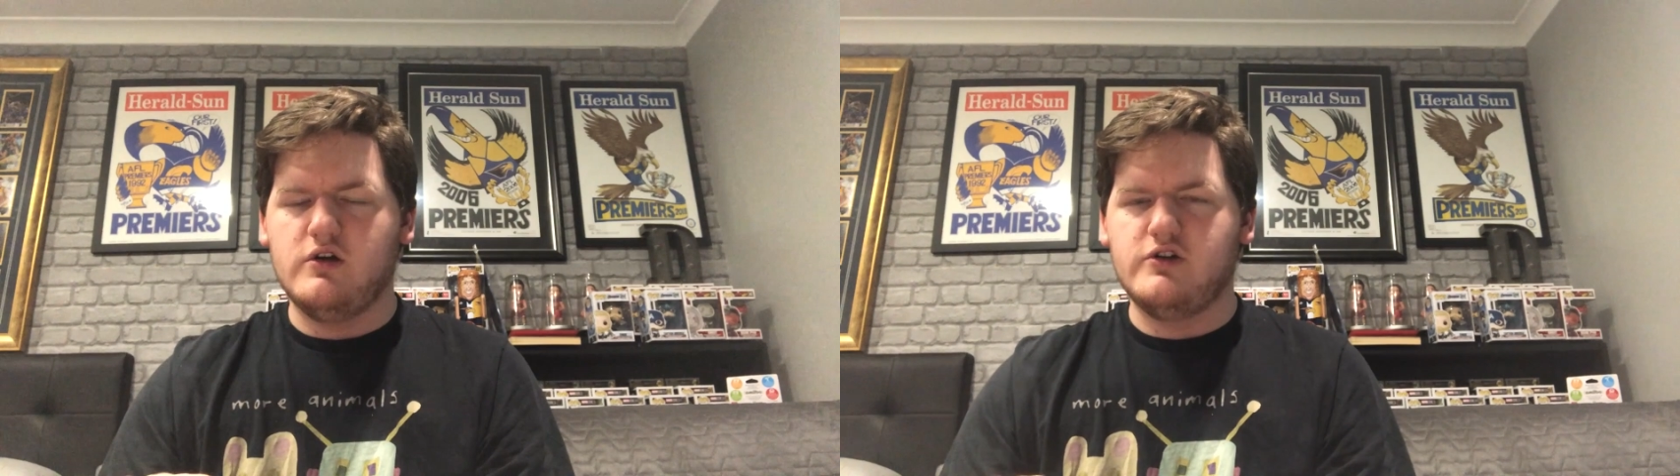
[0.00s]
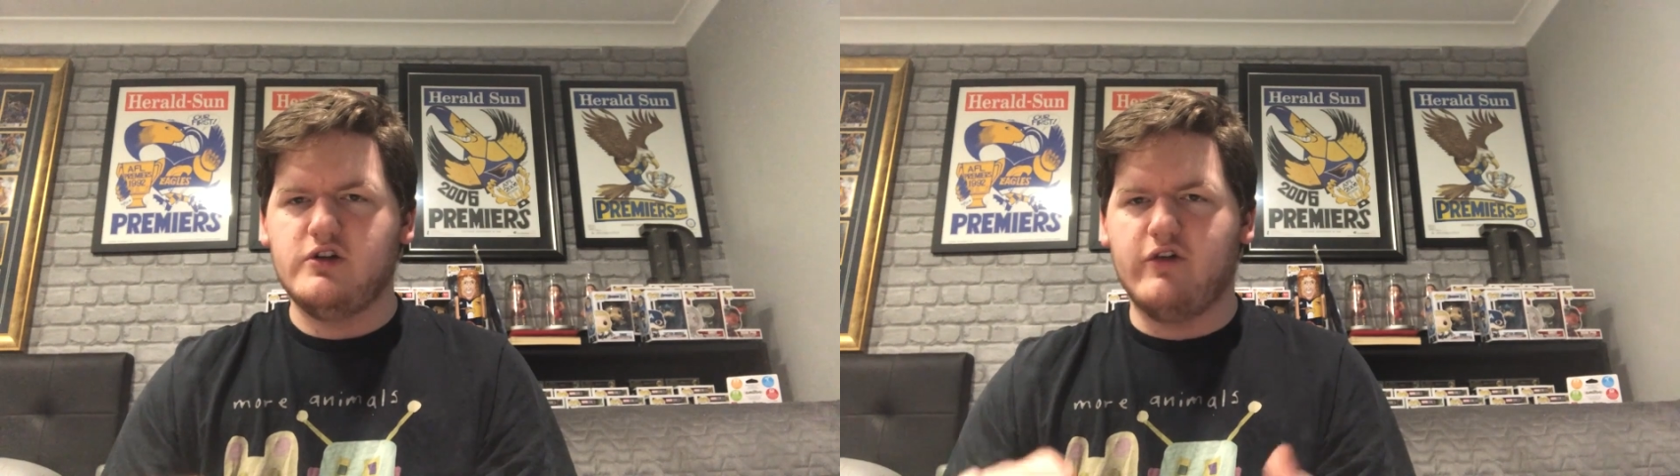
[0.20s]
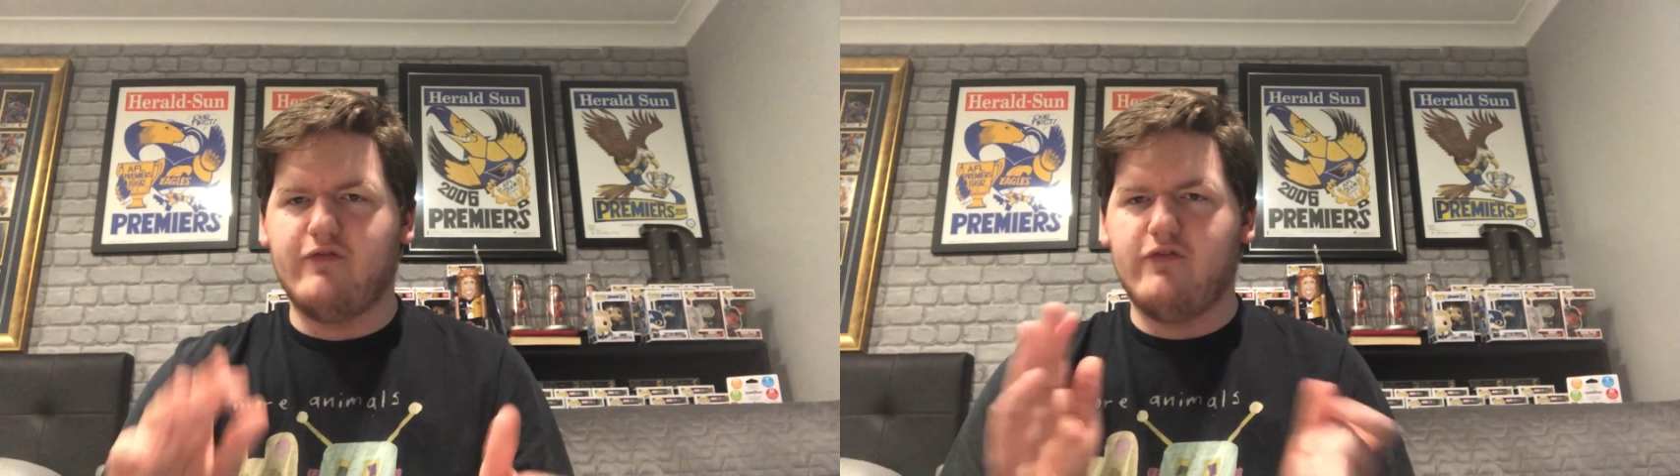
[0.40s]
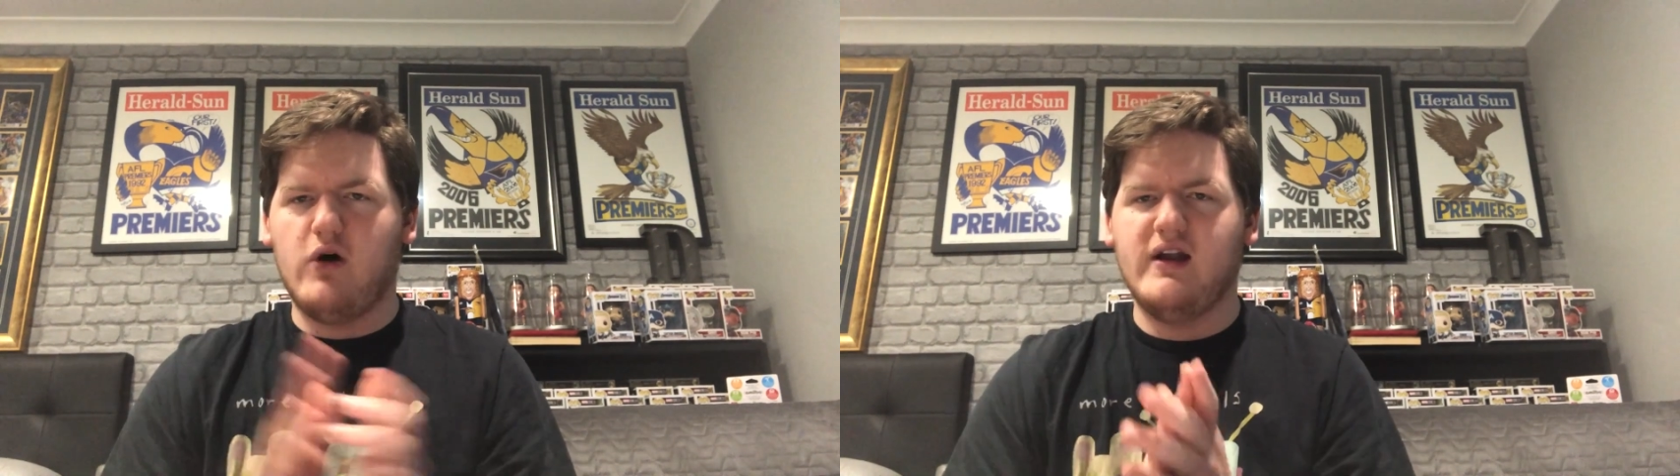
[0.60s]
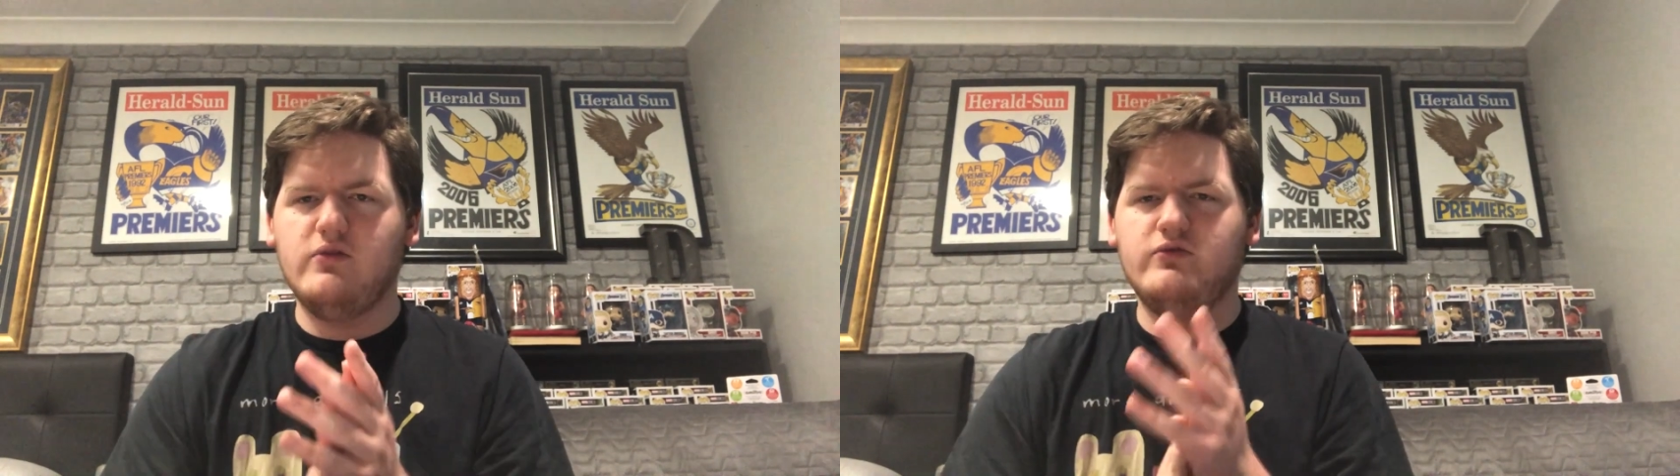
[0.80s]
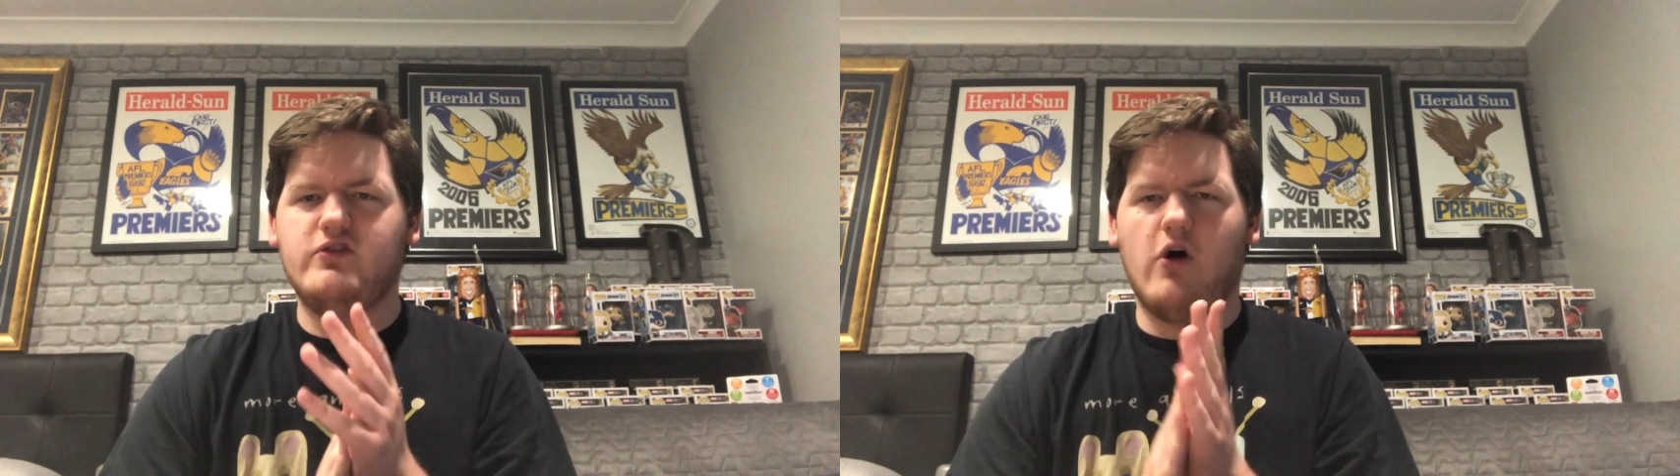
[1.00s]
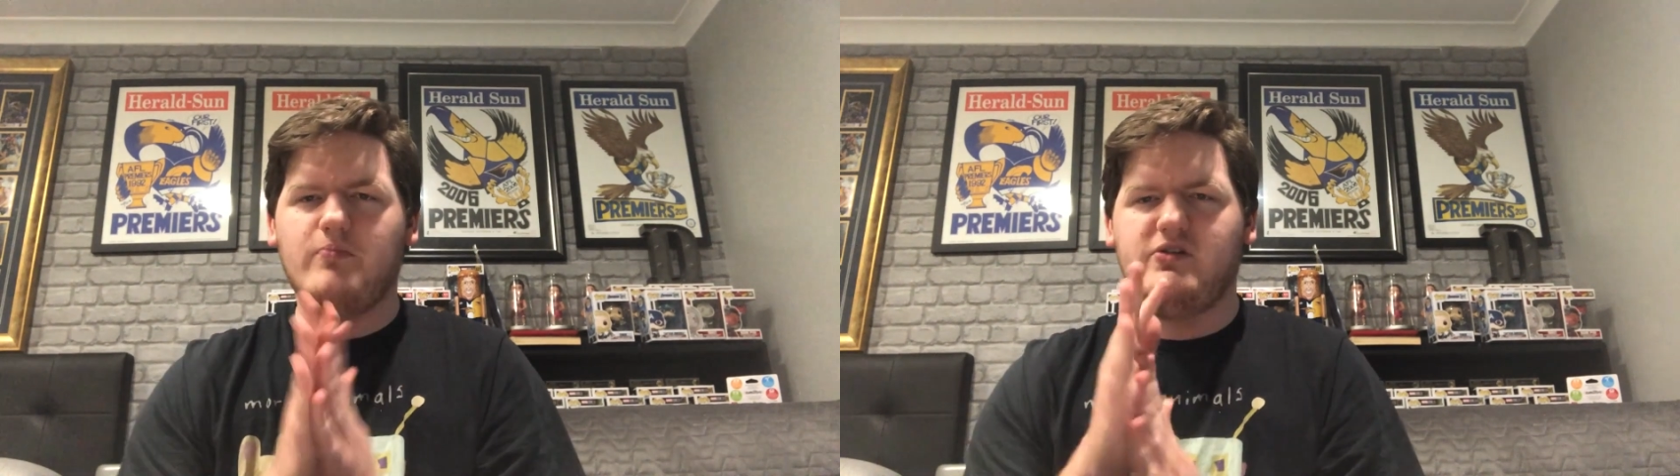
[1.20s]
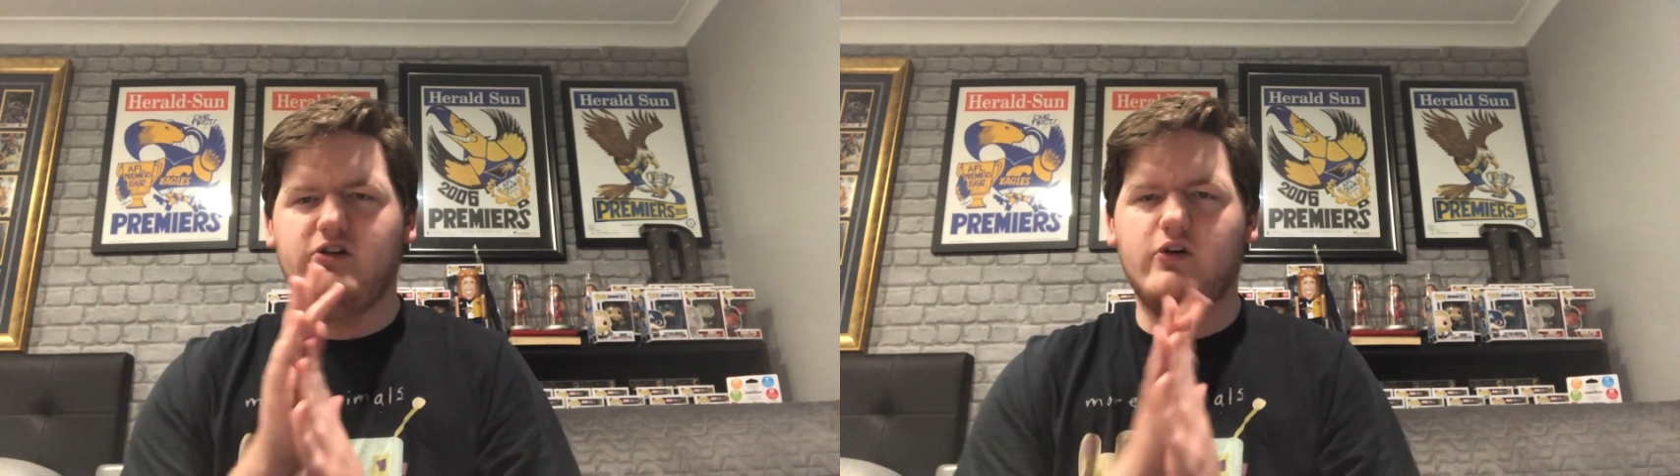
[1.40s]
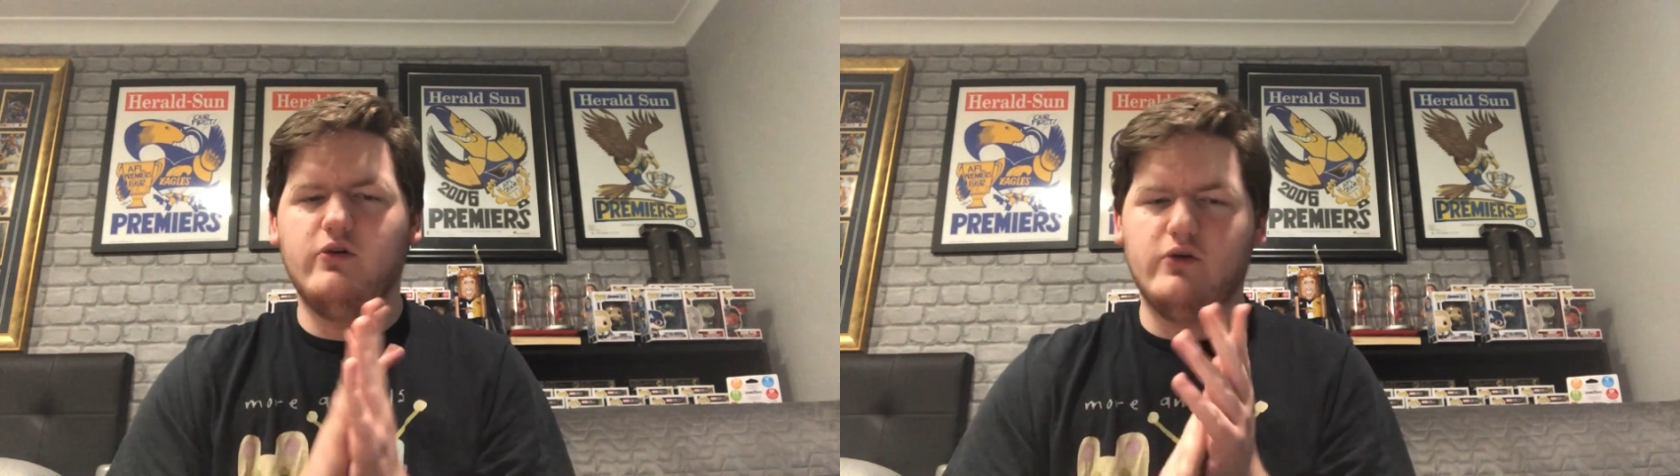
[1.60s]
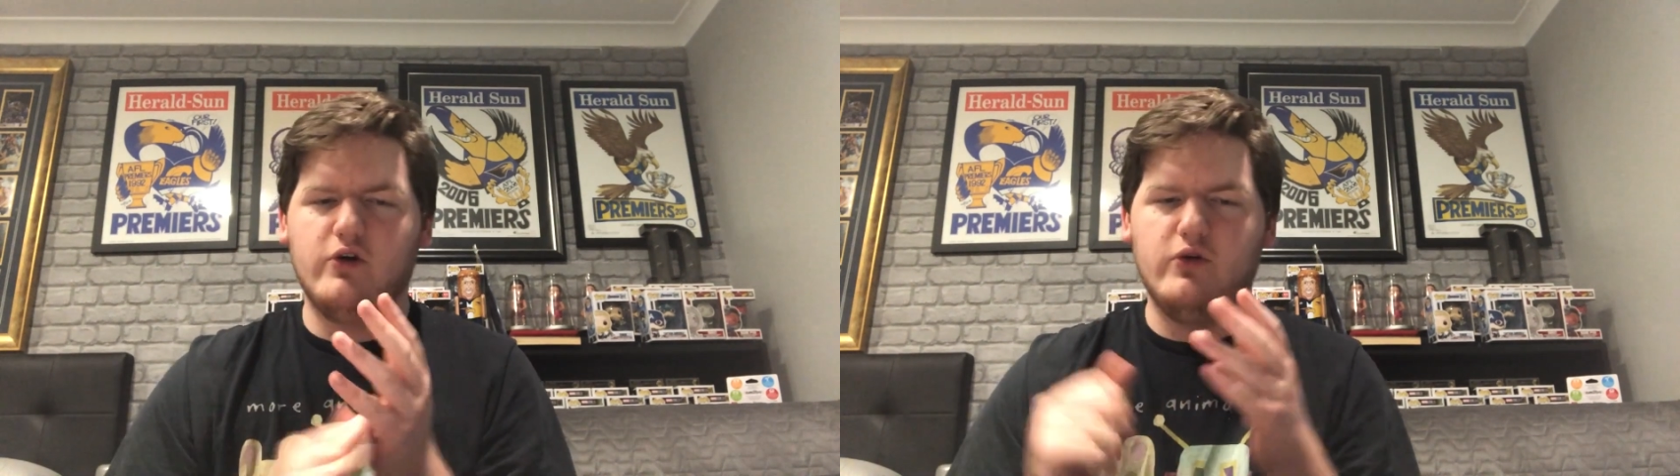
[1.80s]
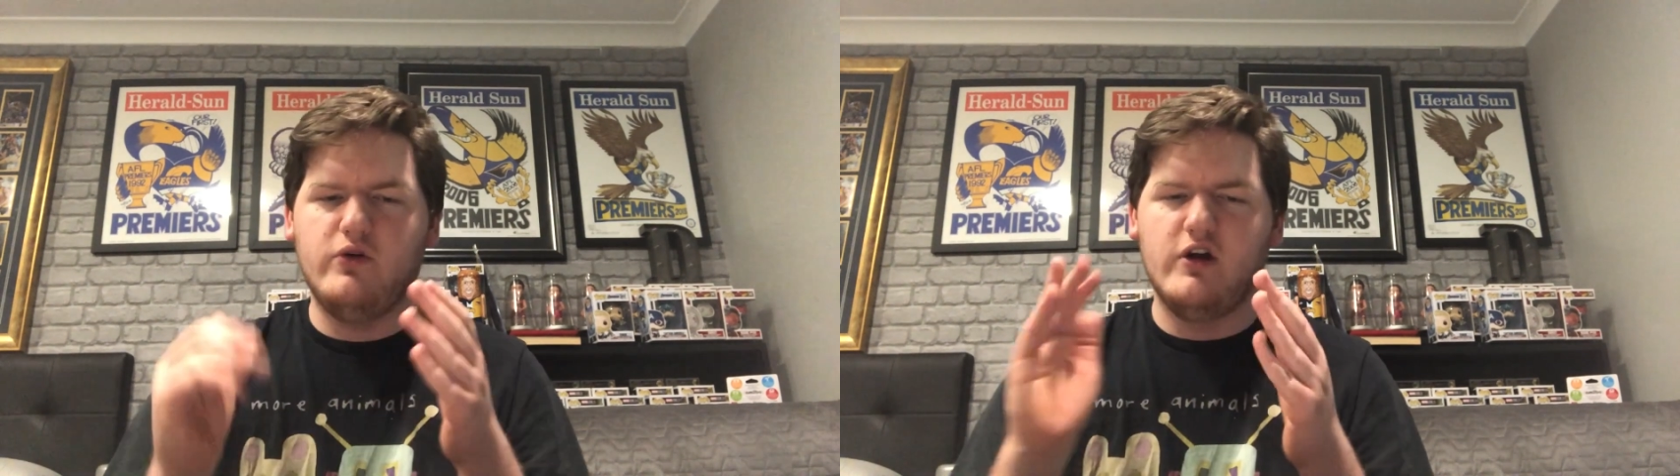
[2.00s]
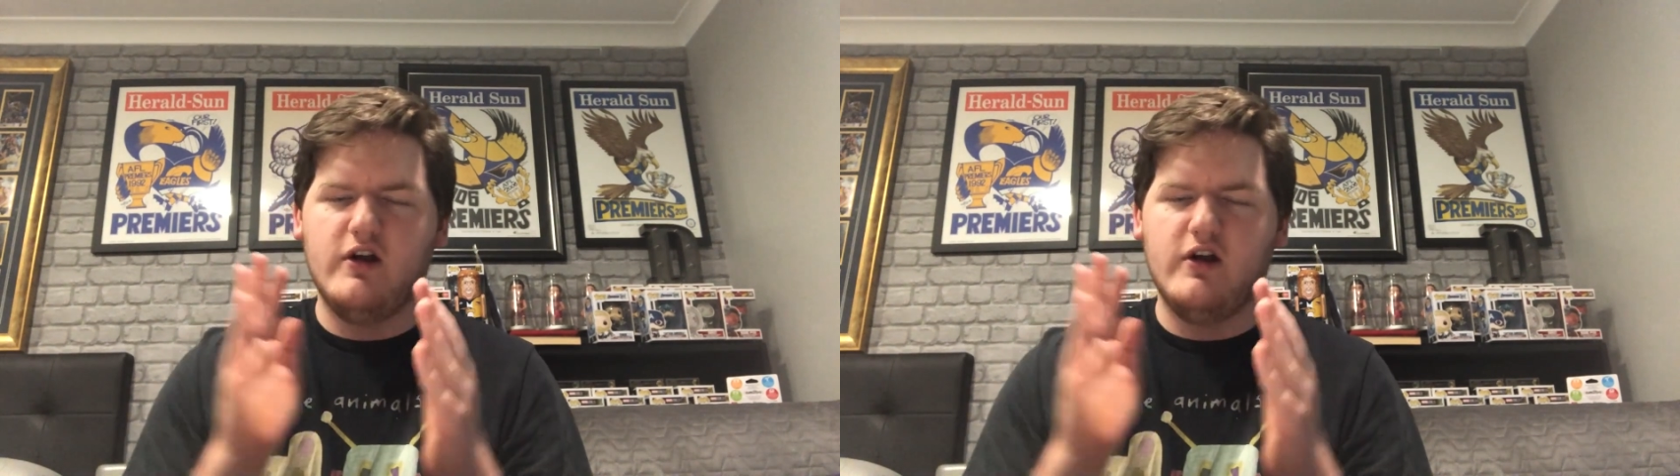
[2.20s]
To the final top 2, who